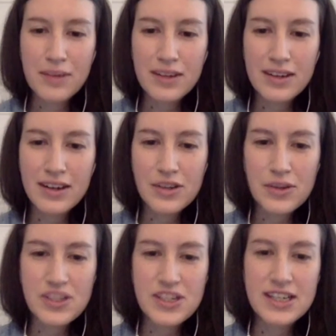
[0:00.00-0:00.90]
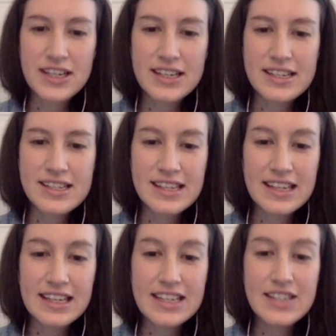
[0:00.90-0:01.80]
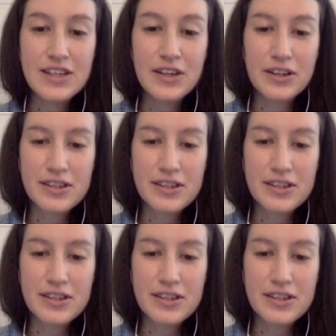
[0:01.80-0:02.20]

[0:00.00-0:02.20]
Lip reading: Next question, does it get easier